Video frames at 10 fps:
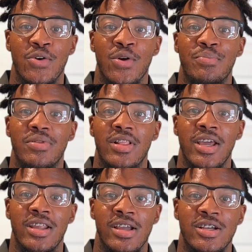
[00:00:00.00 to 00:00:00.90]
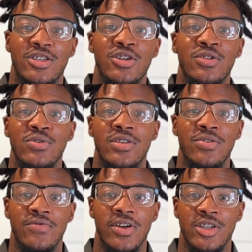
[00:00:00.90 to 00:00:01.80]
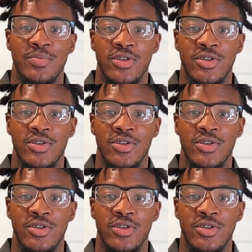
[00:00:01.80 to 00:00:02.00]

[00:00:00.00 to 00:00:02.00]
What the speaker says: or plant-exclusive regimen.